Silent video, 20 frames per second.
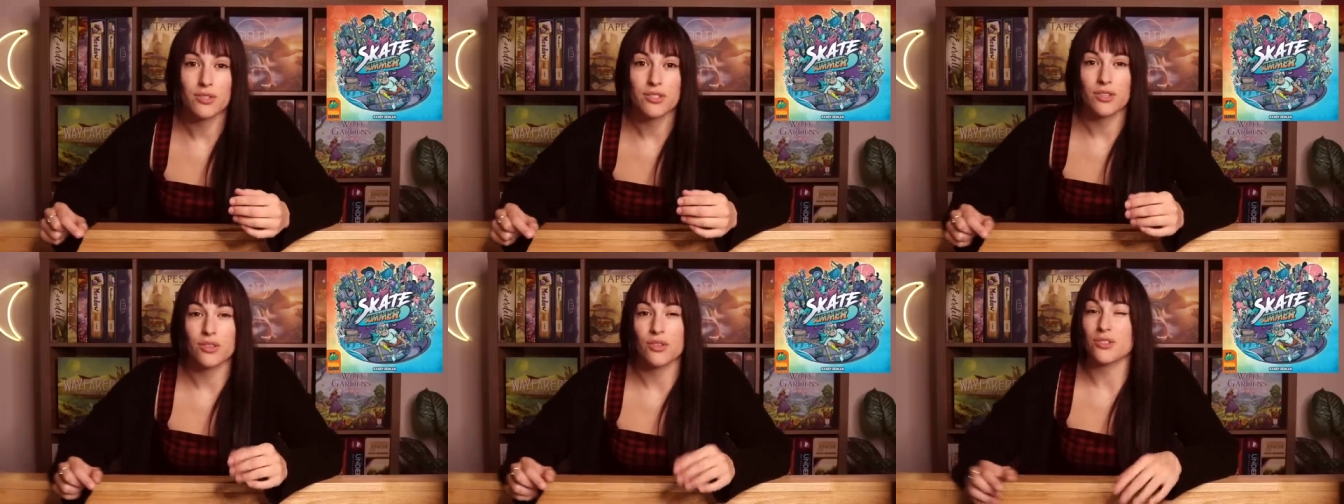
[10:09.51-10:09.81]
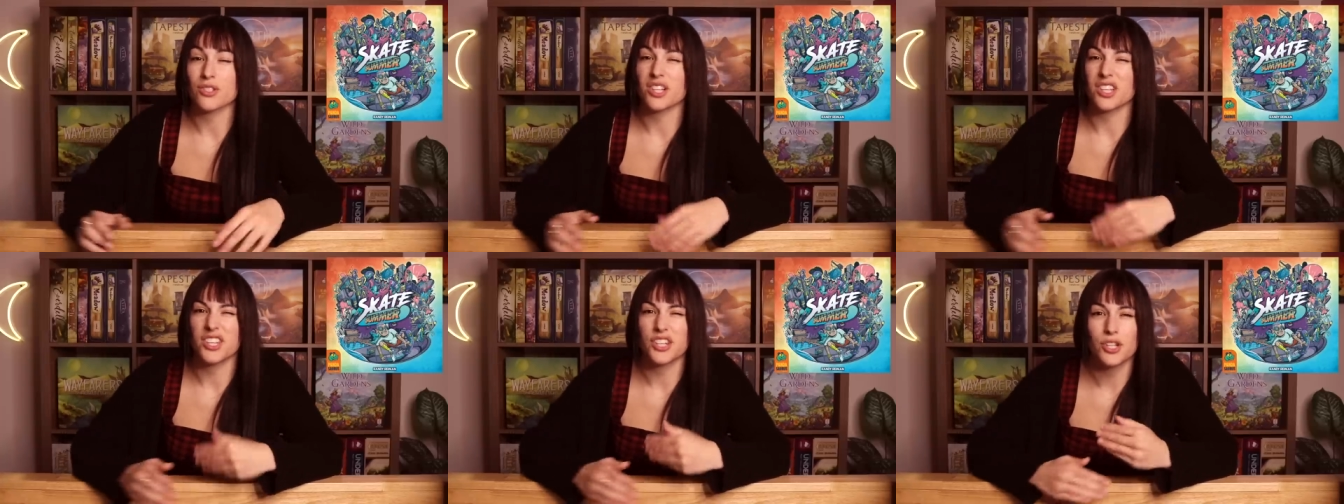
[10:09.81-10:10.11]
So
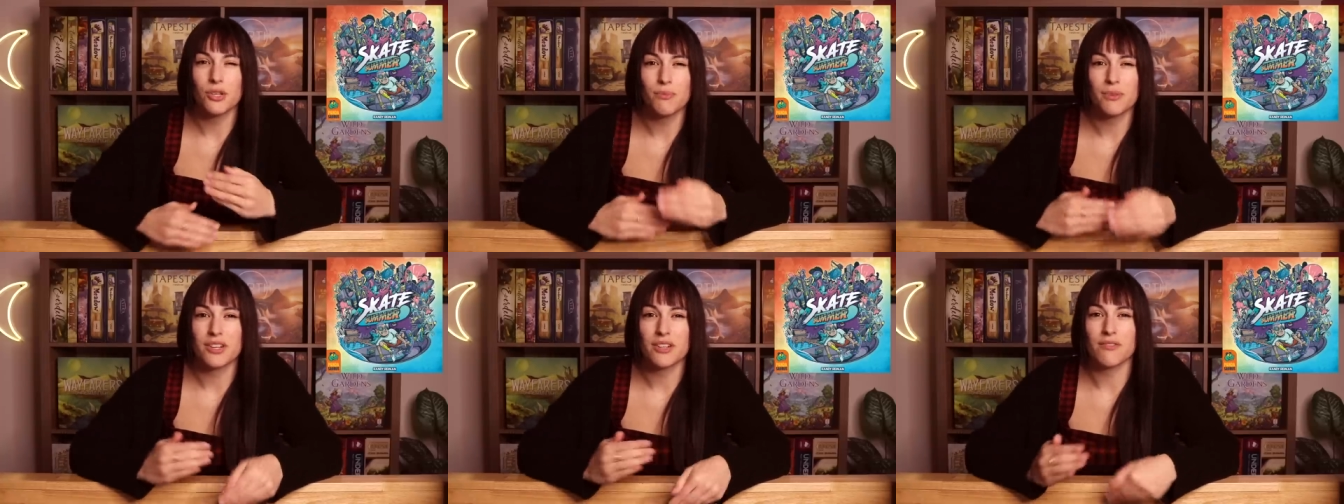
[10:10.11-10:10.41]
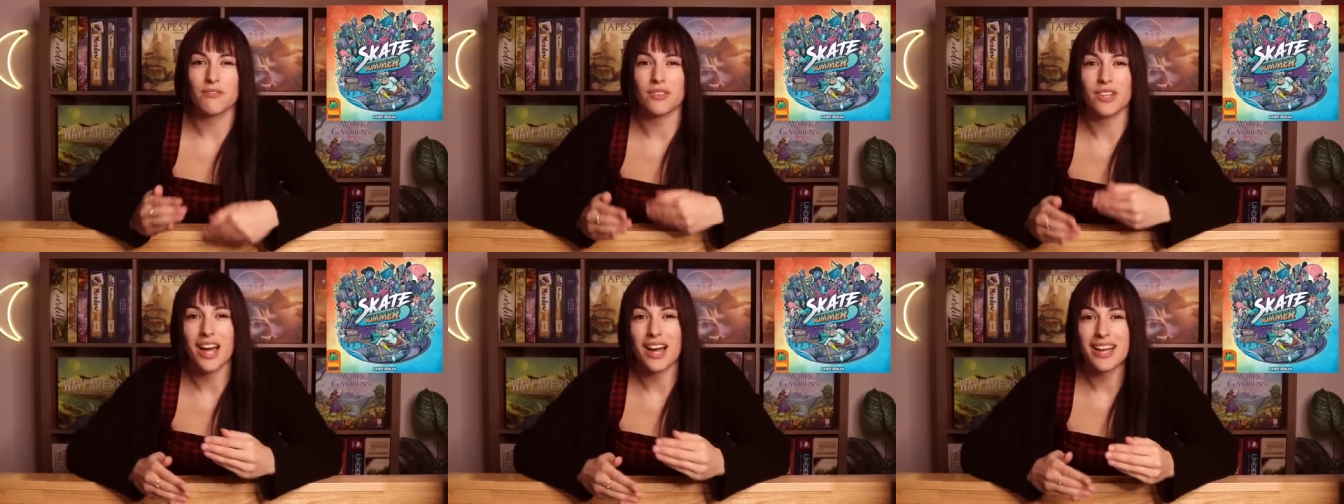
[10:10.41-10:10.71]
there's a little bit
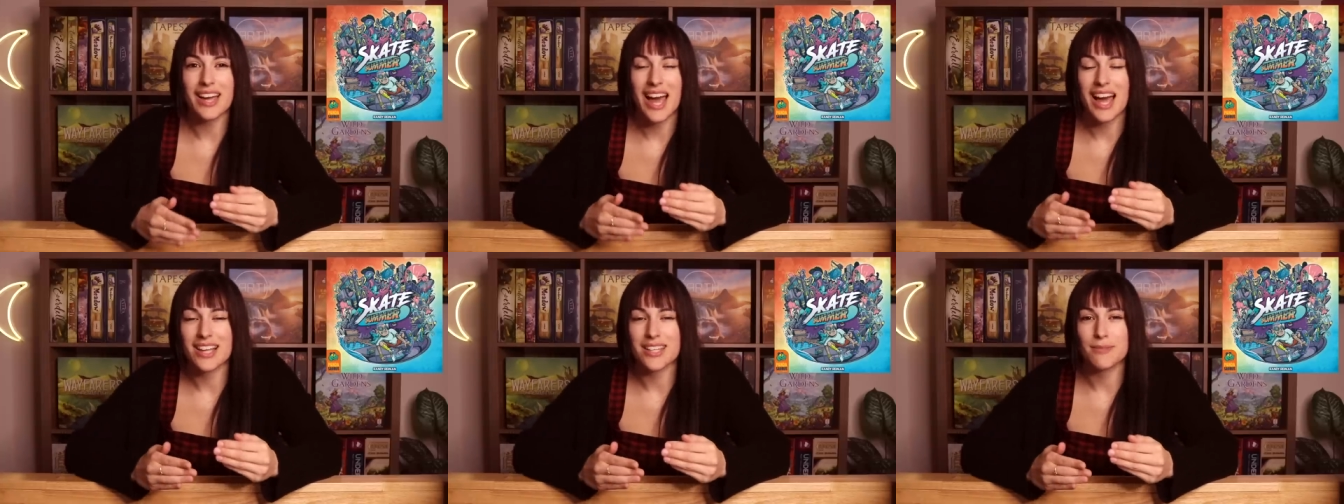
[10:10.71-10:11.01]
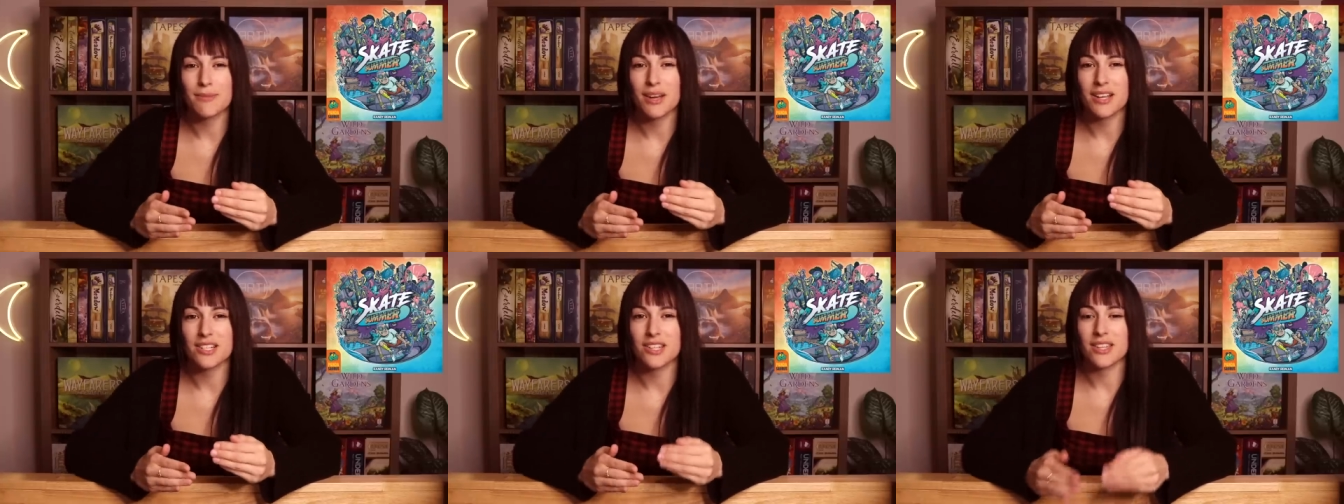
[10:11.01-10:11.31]
of luck
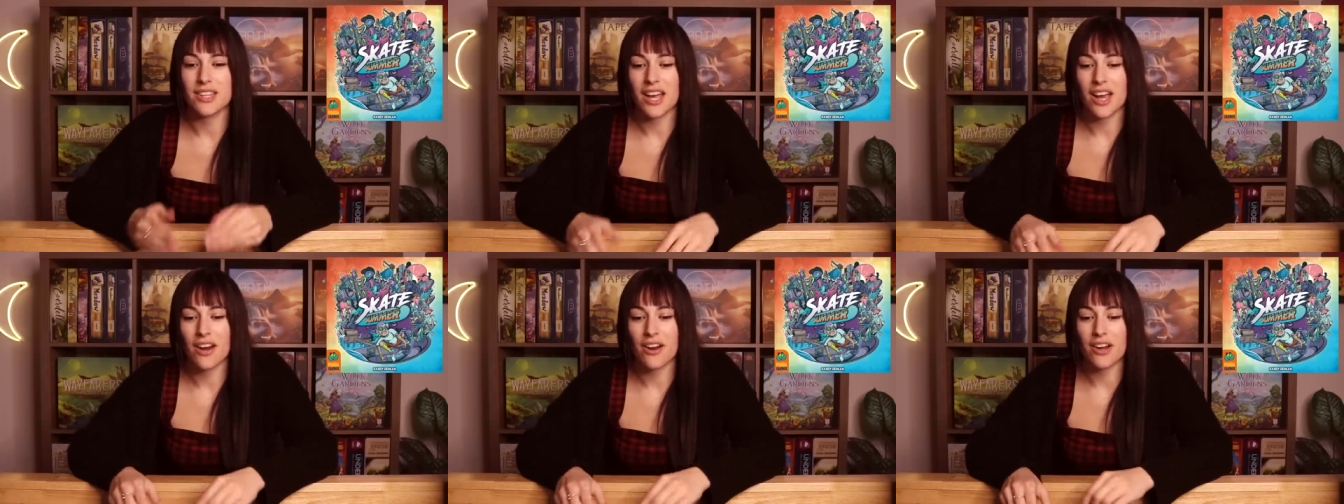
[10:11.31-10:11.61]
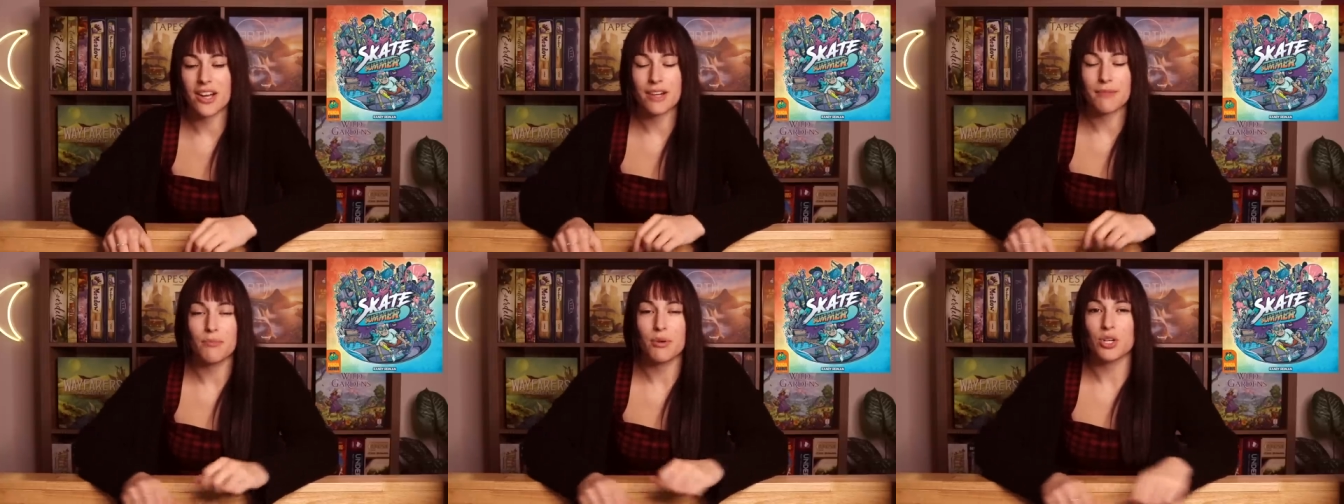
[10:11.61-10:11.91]
aspect in there
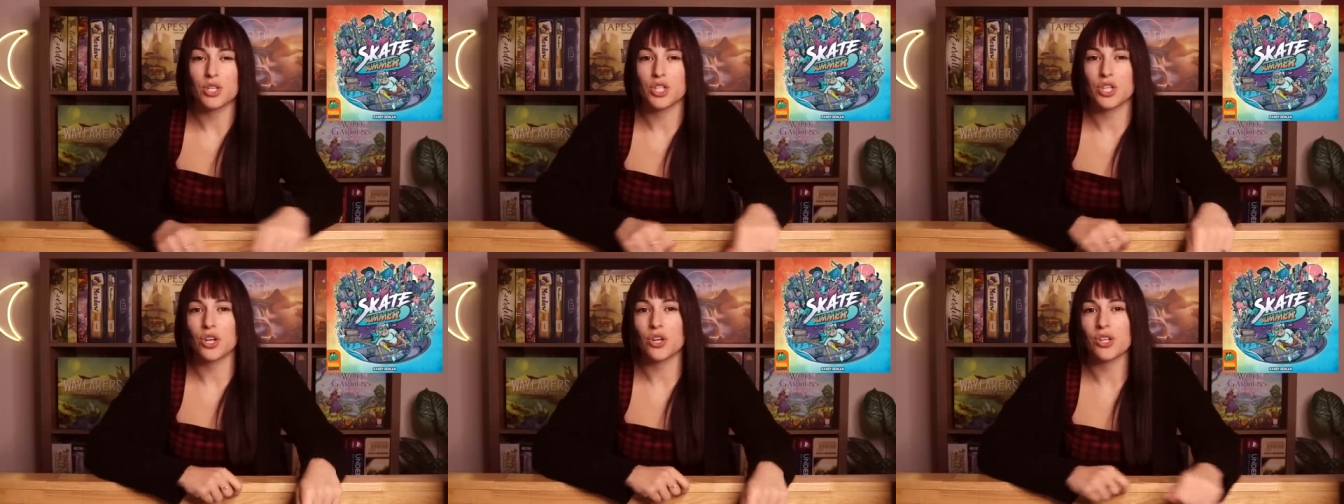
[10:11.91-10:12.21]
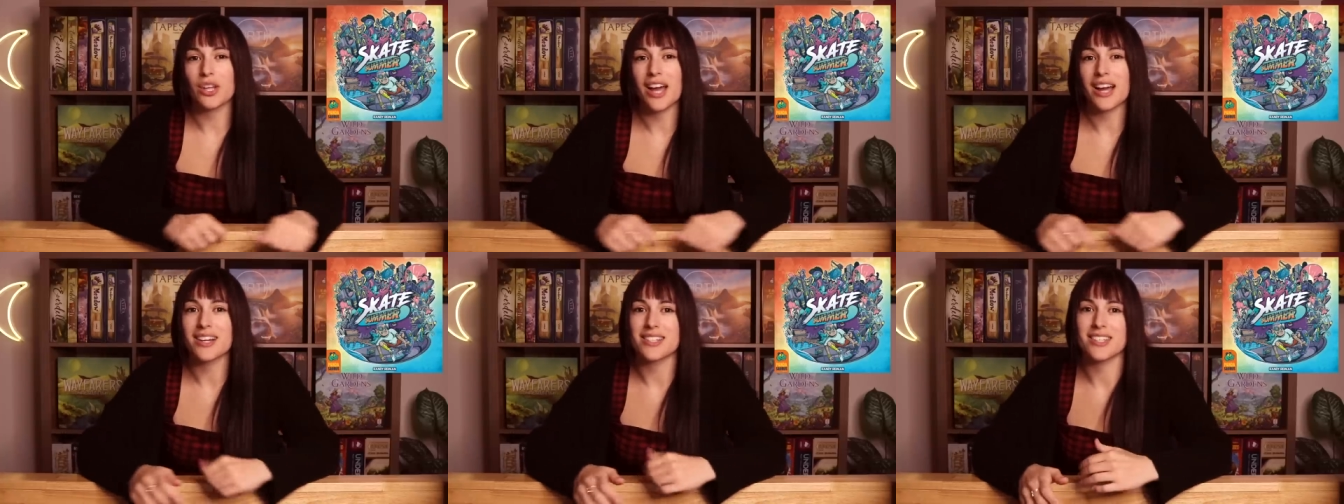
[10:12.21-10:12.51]
and pushing your
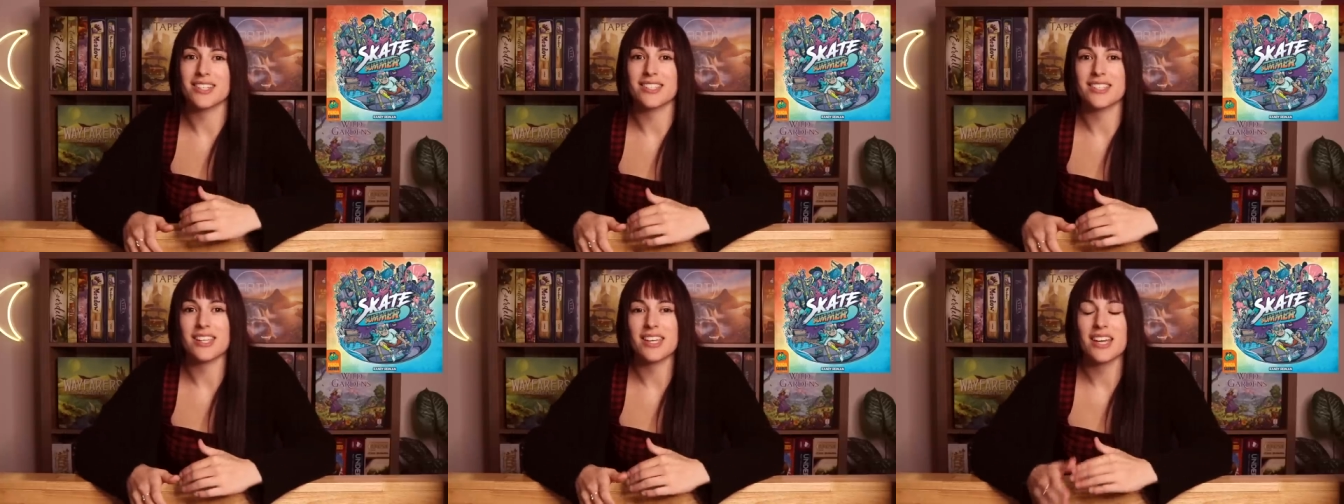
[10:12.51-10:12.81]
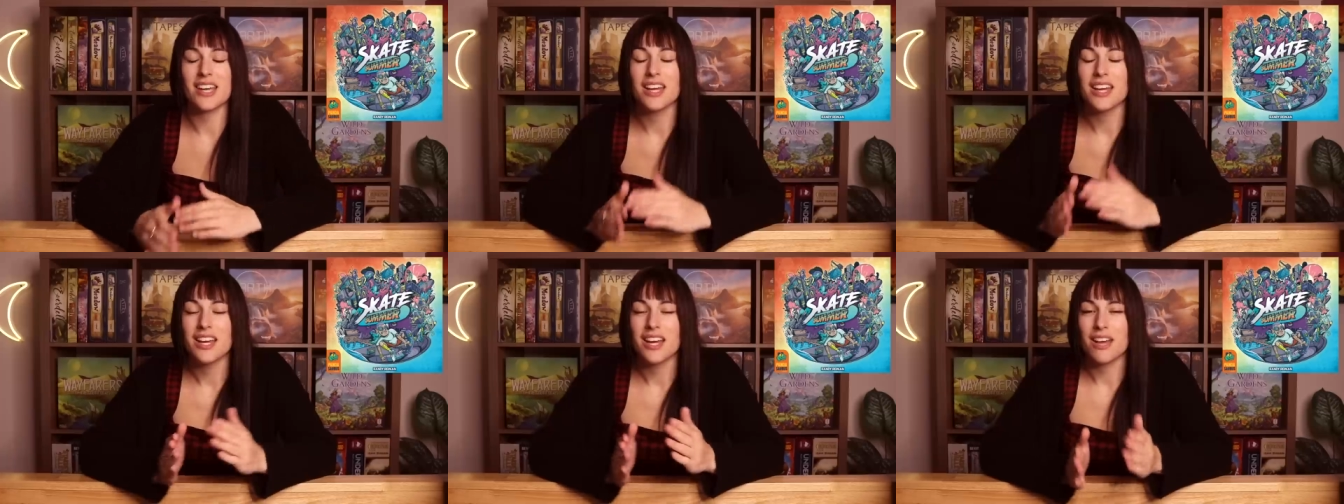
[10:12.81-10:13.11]
luck to see